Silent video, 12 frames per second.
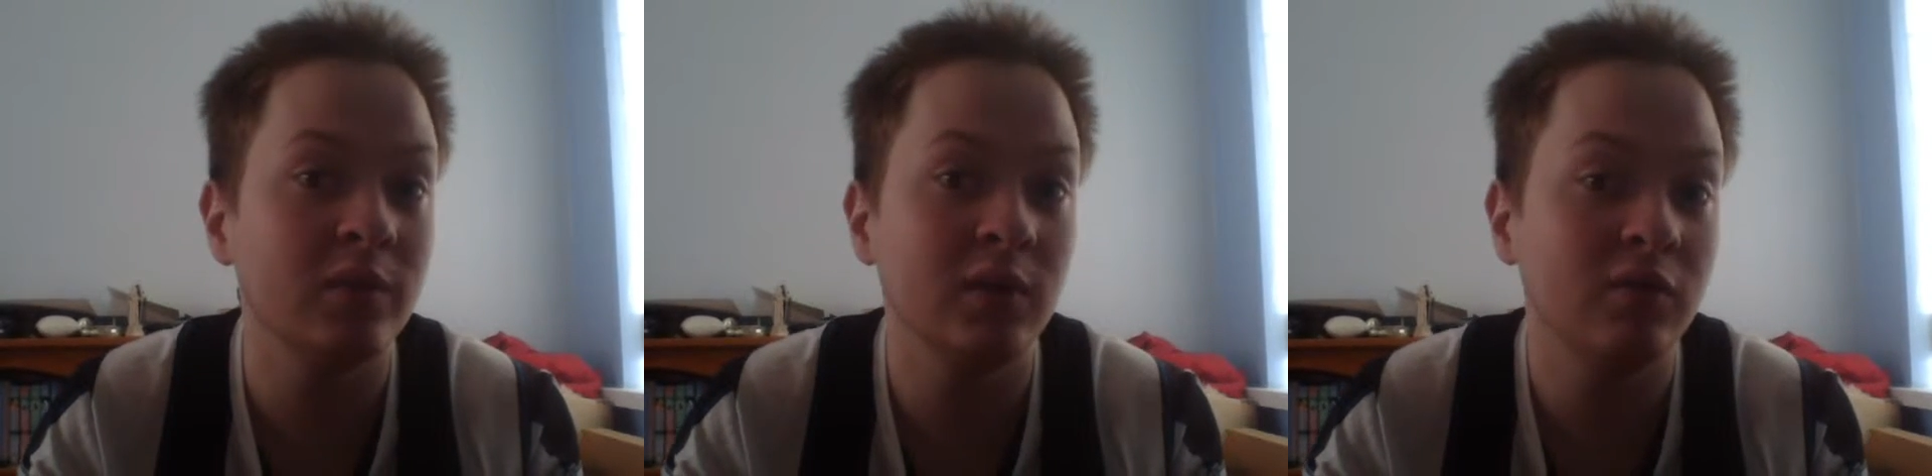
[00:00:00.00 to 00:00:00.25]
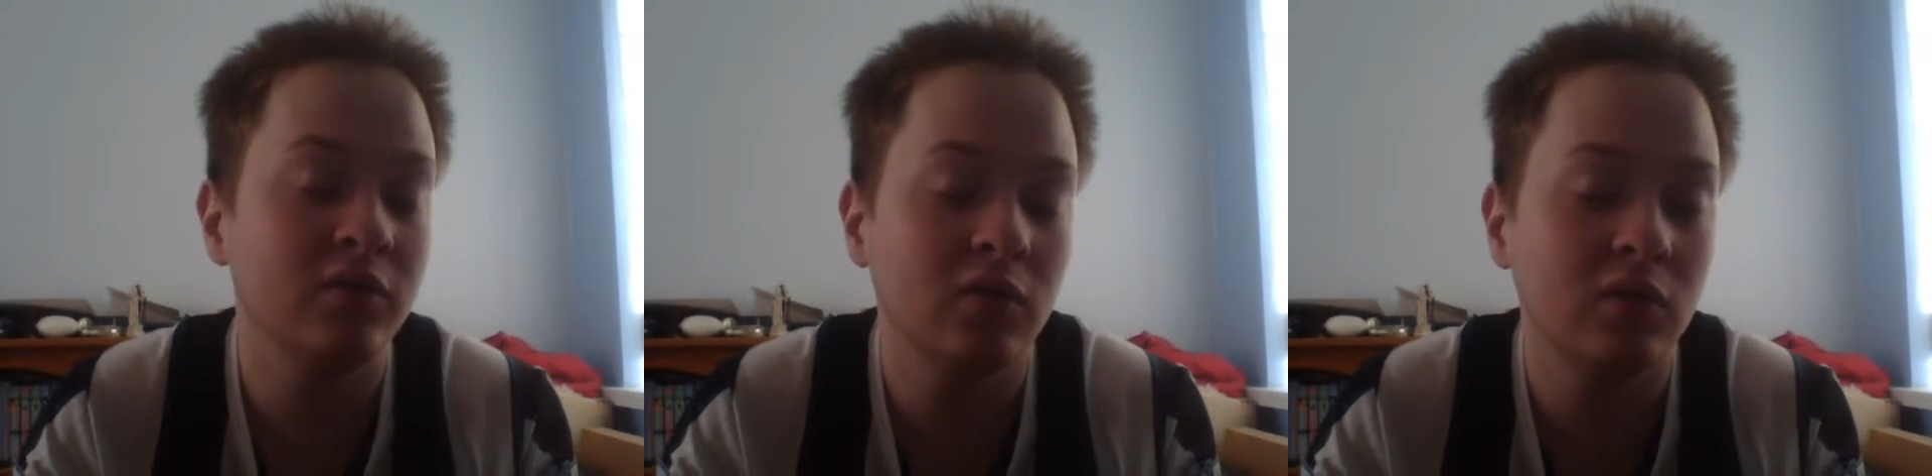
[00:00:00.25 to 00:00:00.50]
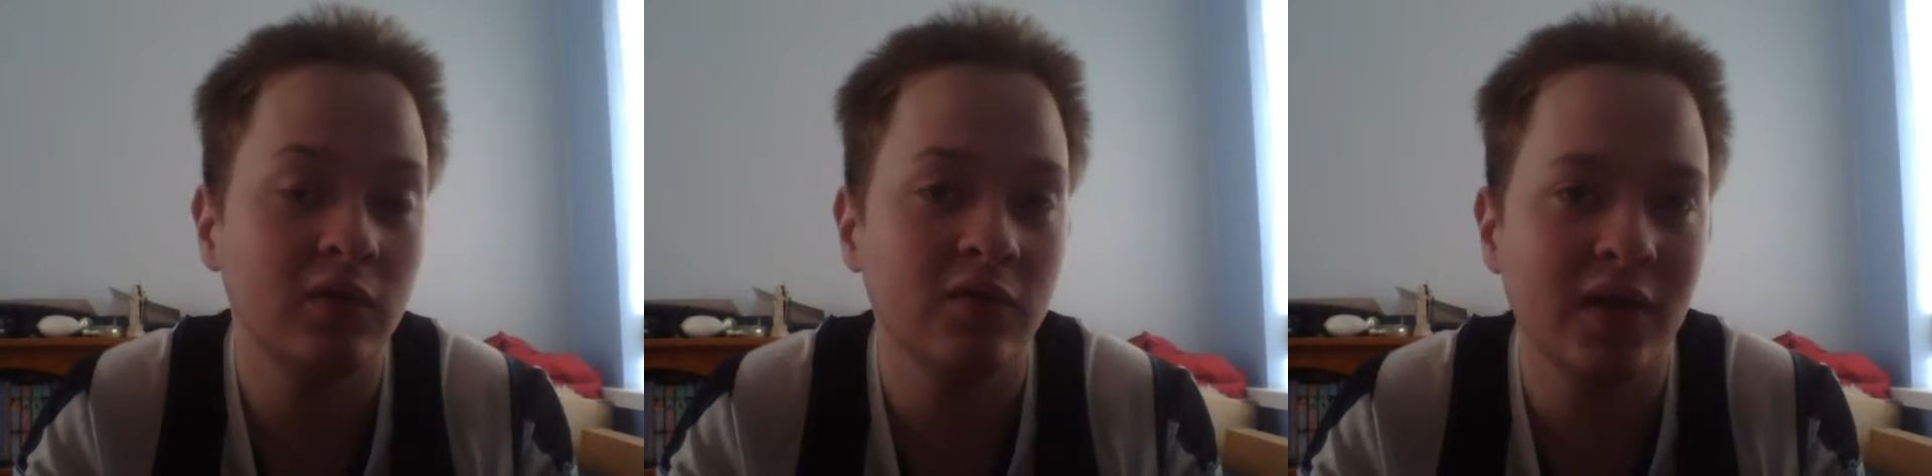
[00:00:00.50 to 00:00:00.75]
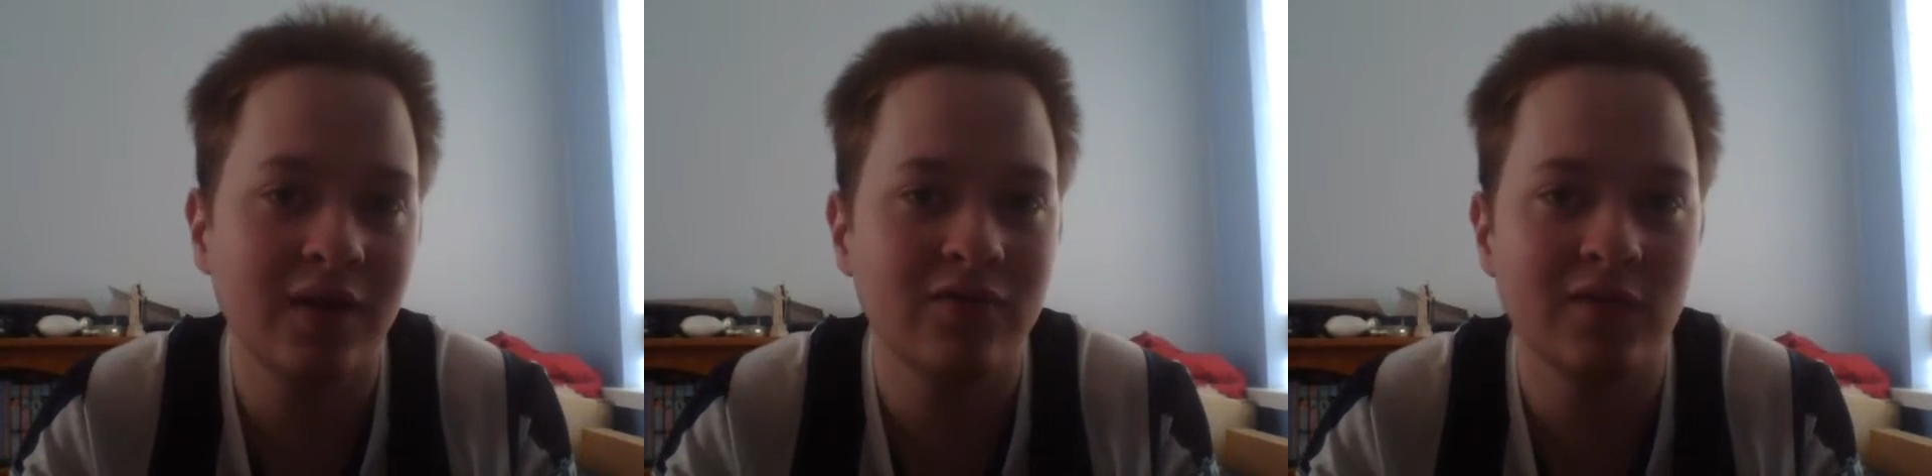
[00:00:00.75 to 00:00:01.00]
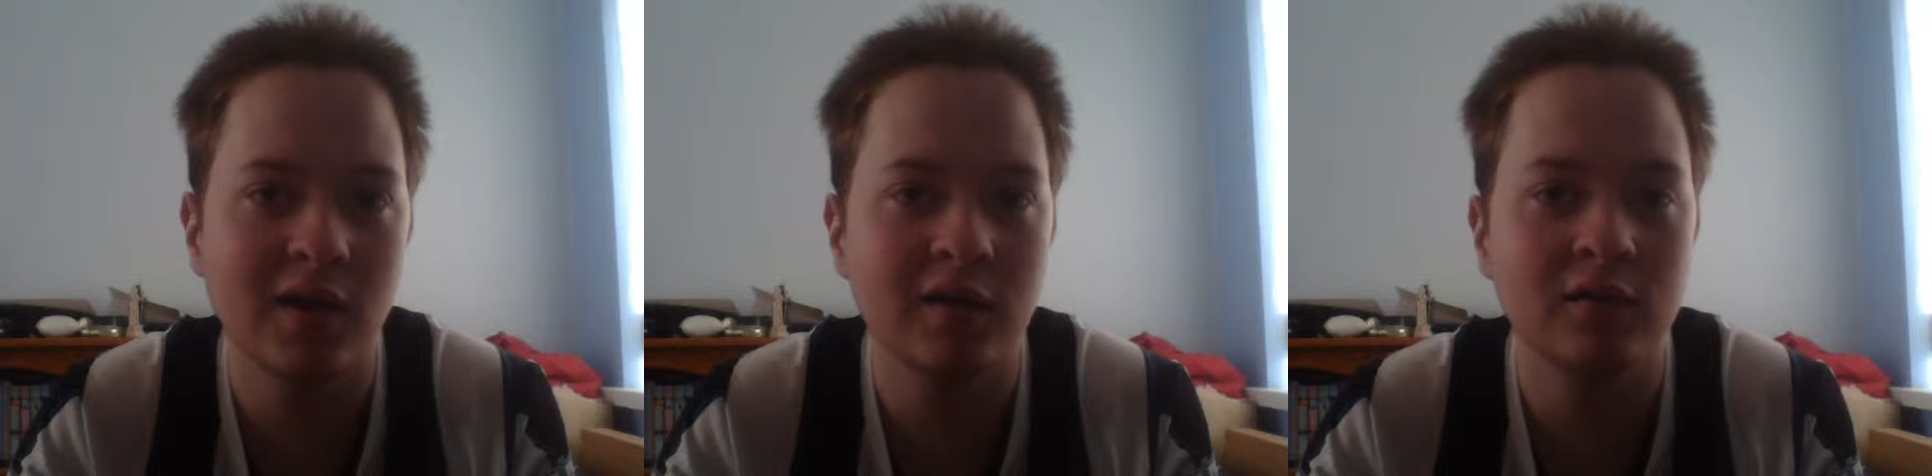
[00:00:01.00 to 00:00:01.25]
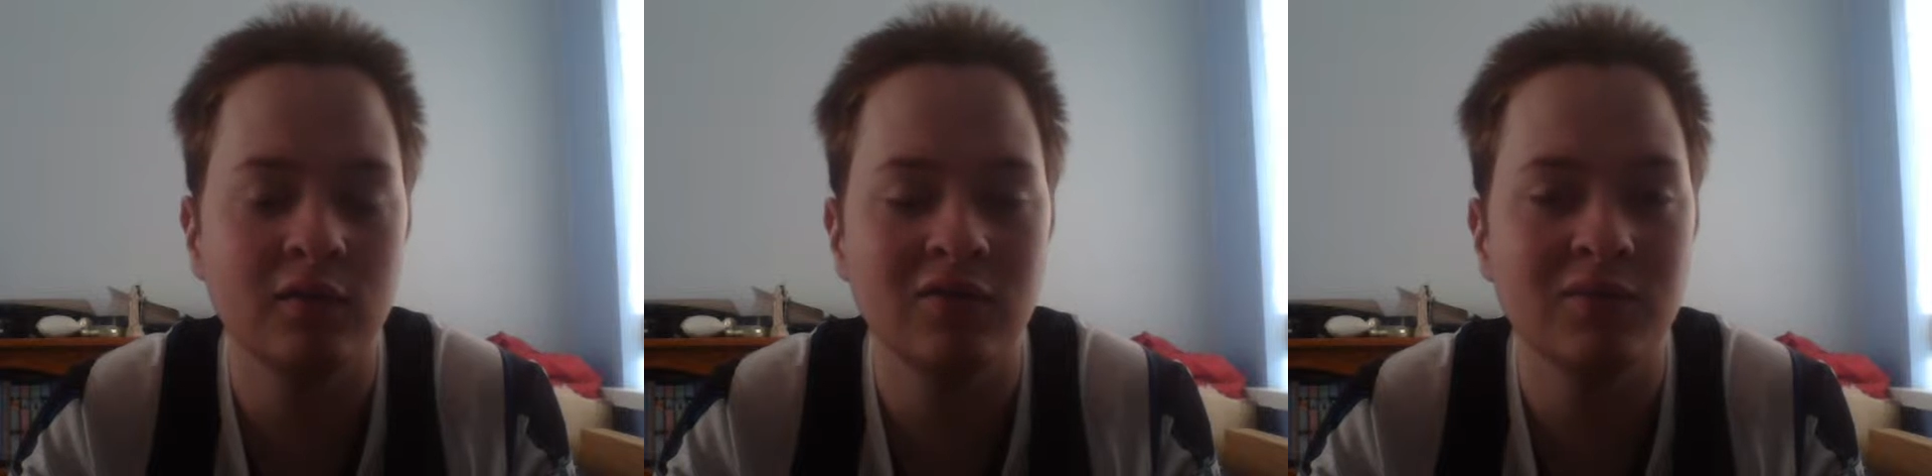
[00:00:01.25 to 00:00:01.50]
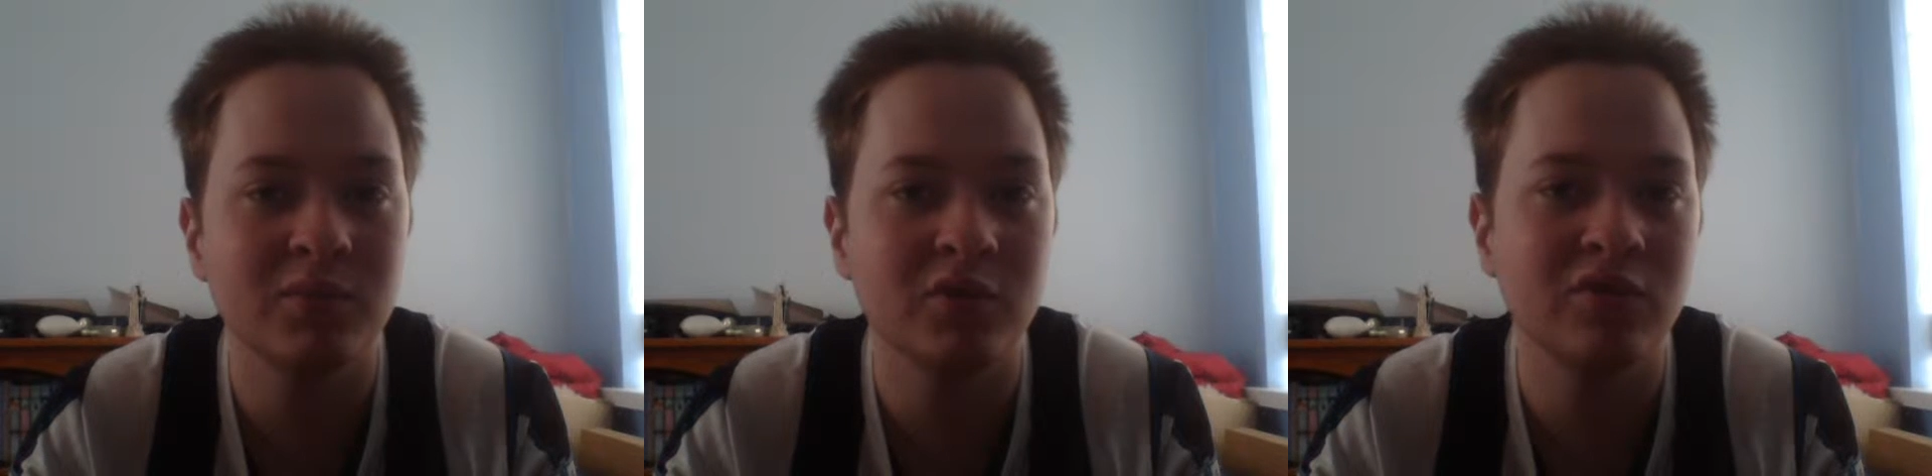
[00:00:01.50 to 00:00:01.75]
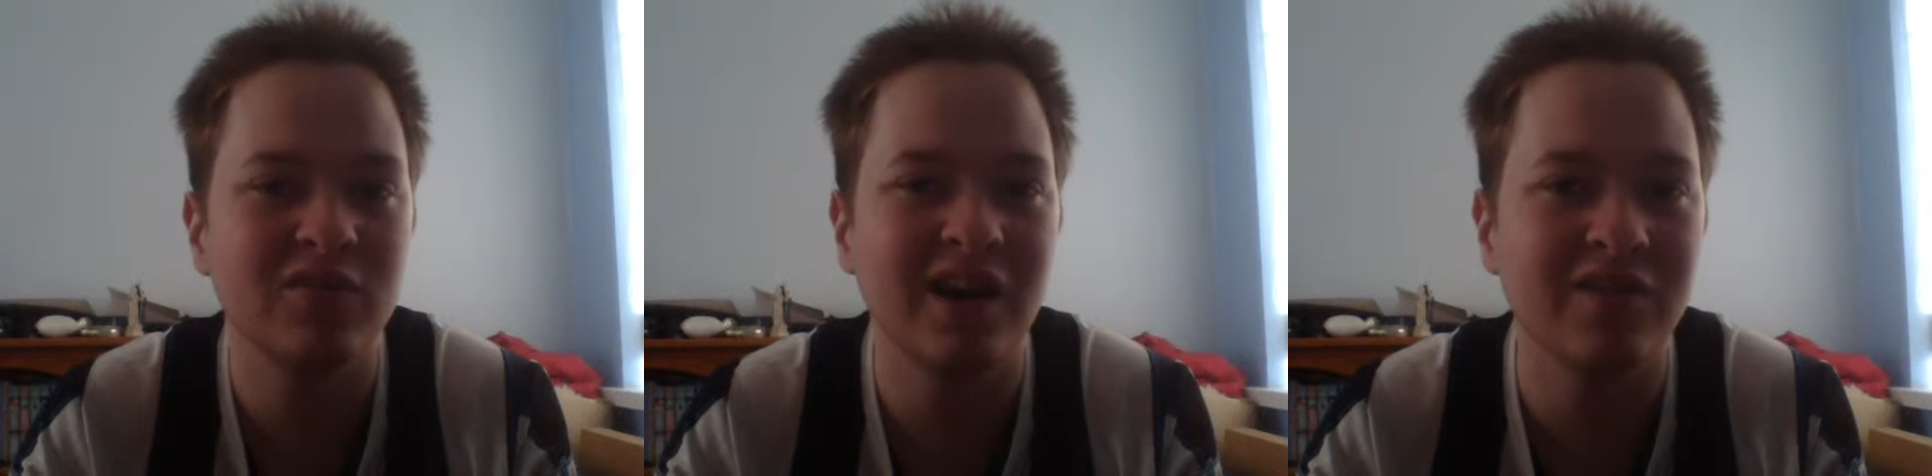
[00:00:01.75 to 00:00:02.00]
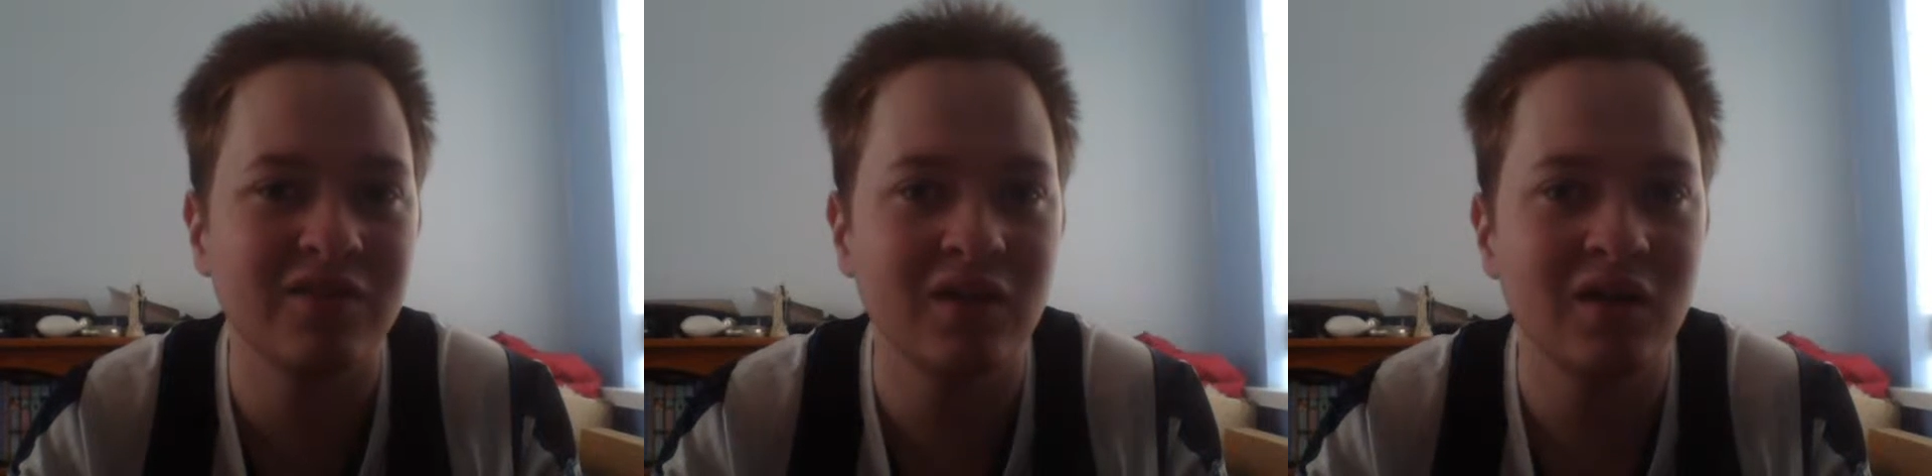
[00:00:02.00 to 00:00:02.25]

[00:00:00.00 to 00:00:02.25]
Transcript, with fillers: maybe for only 5 seconds, but five,